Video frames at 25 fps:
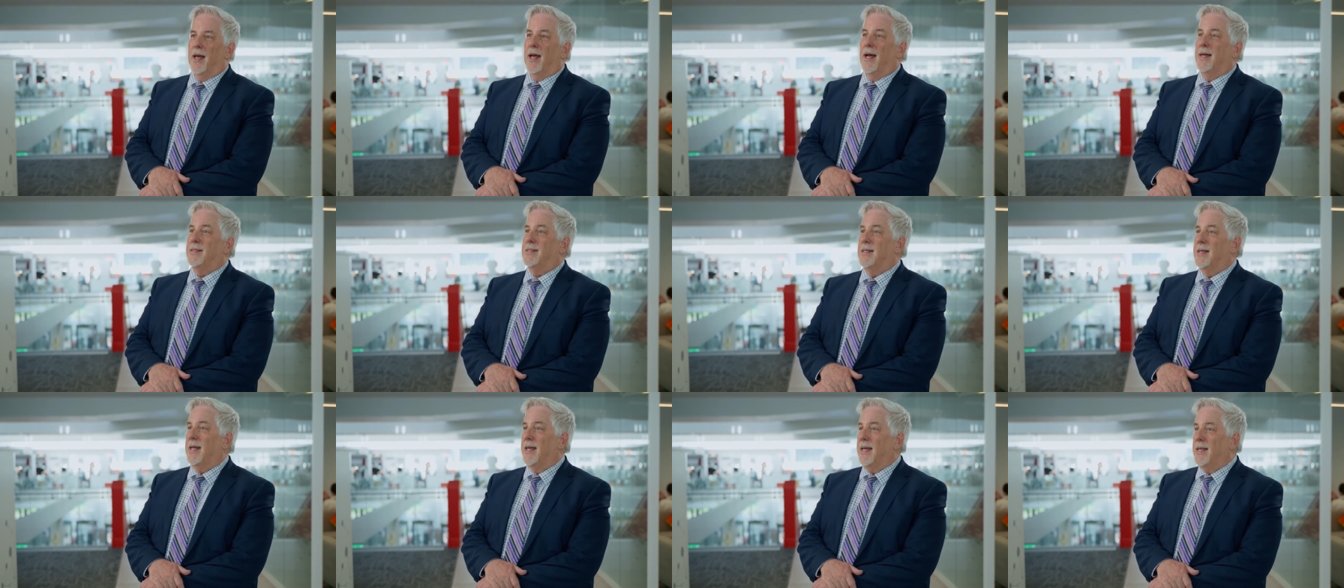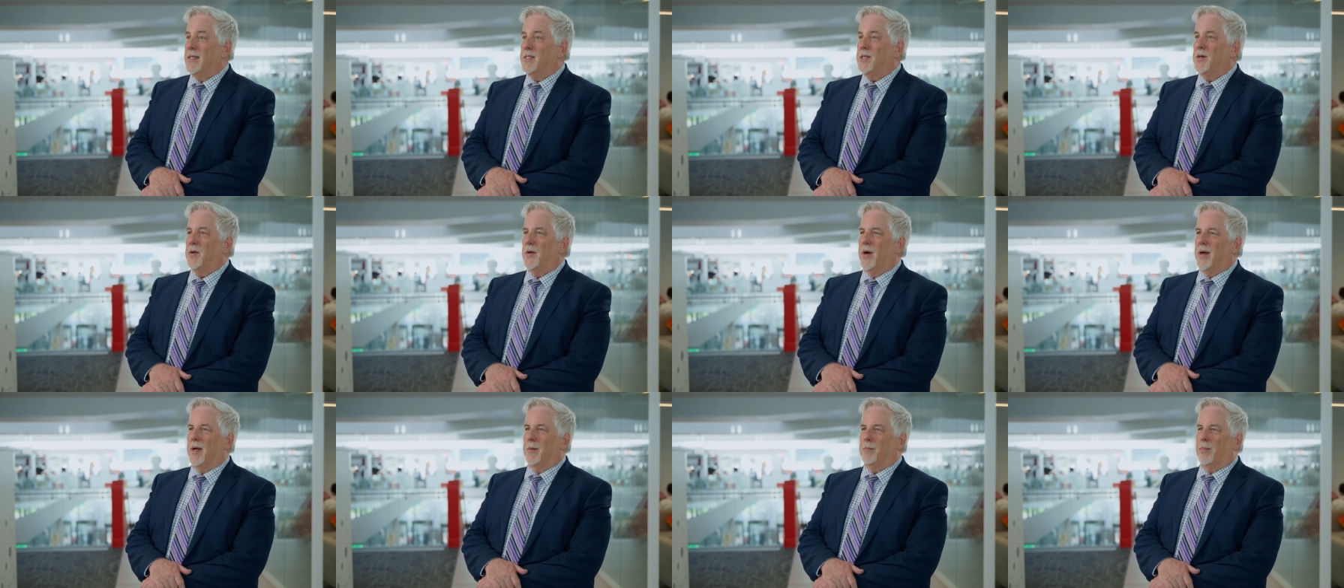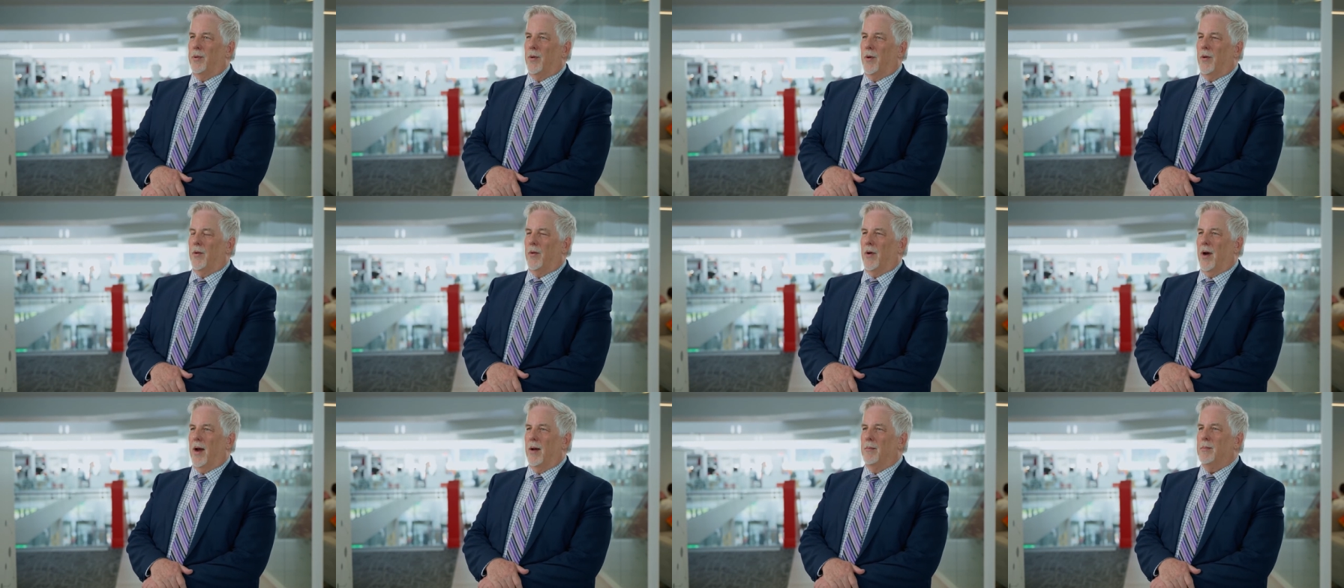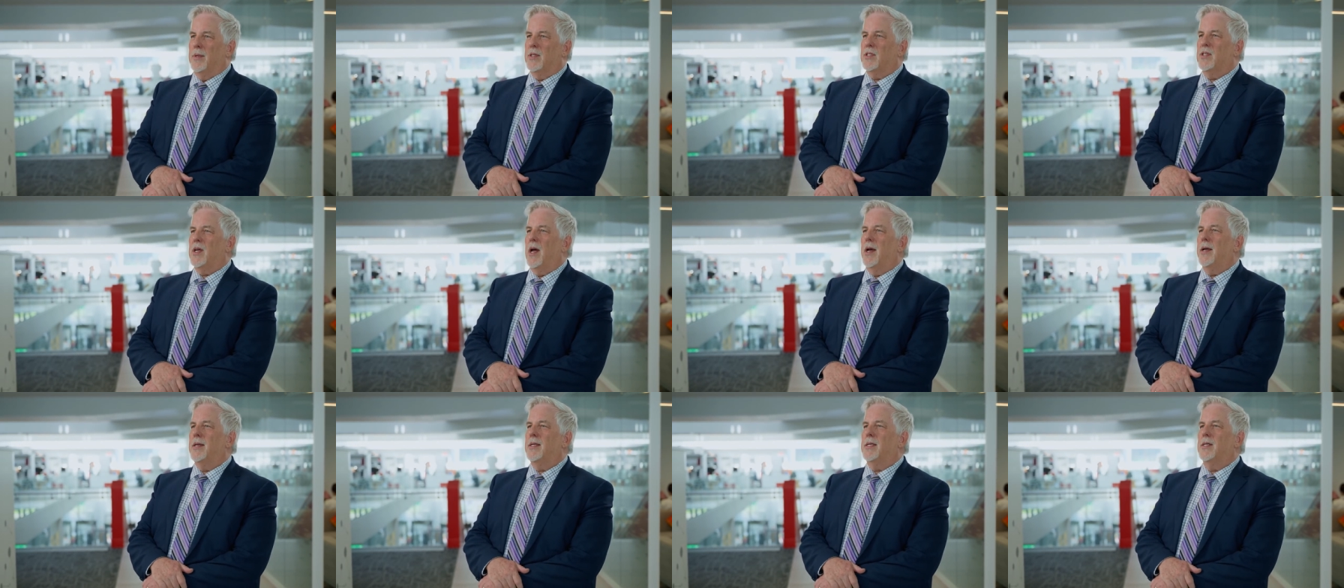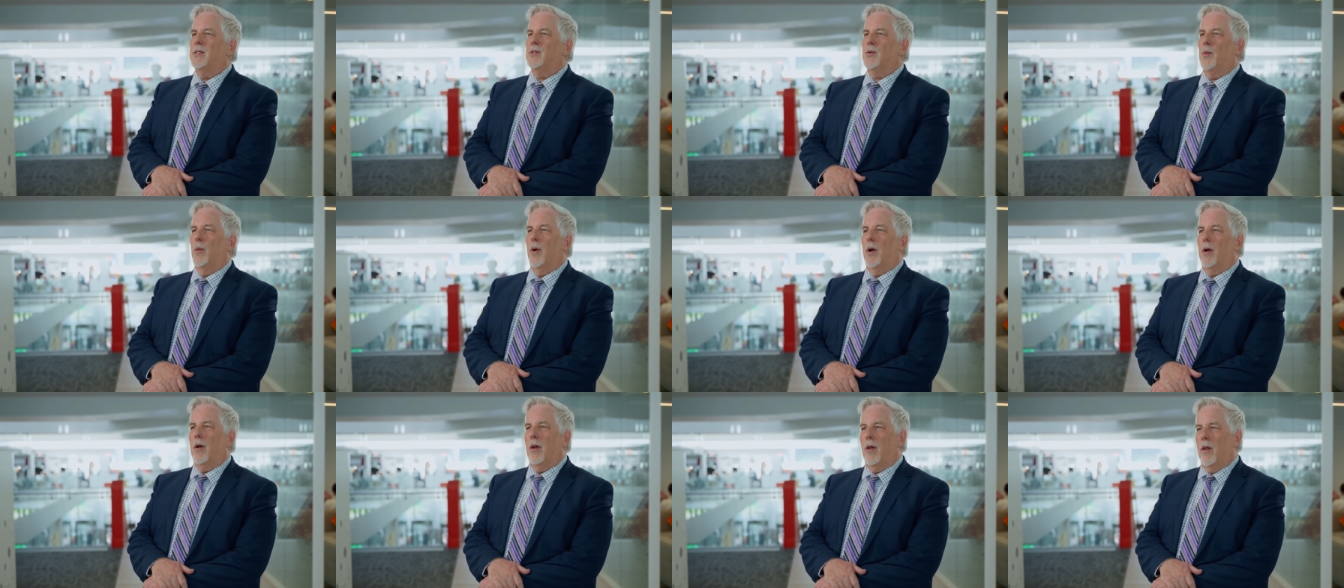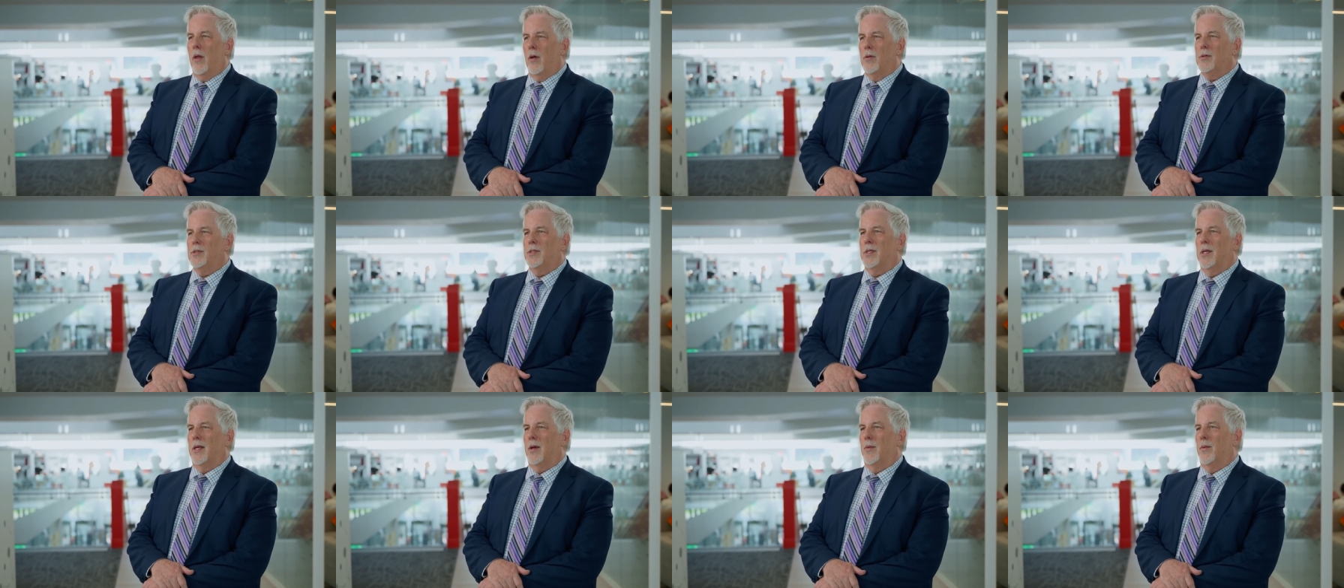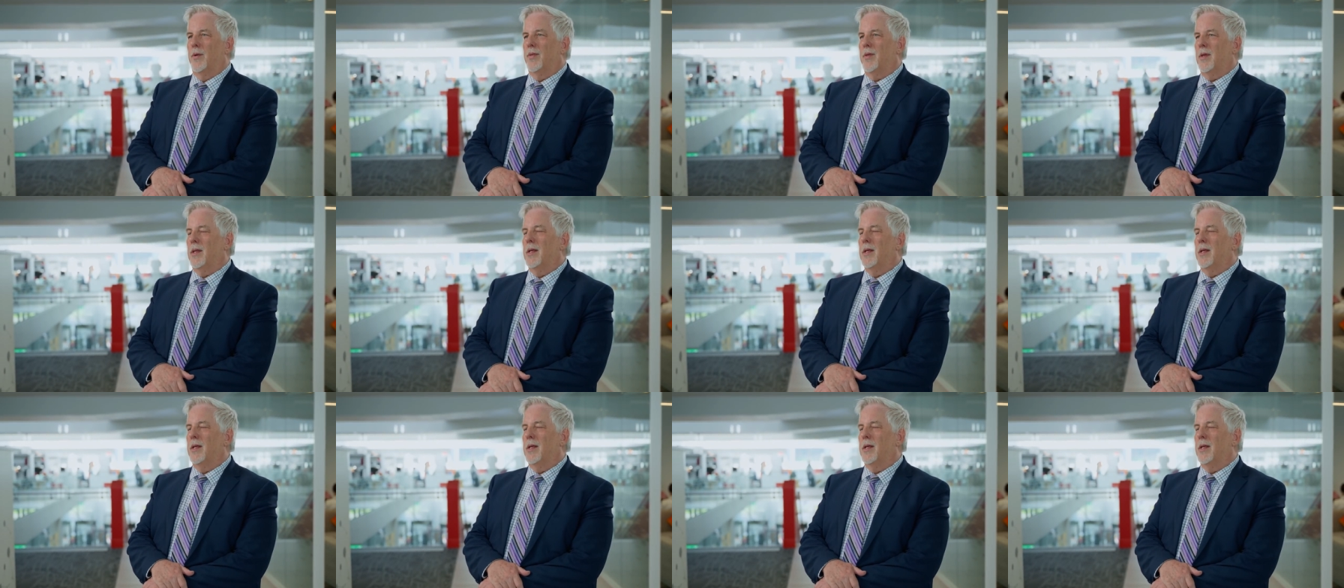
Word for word: As an integrated program, scientists work closely with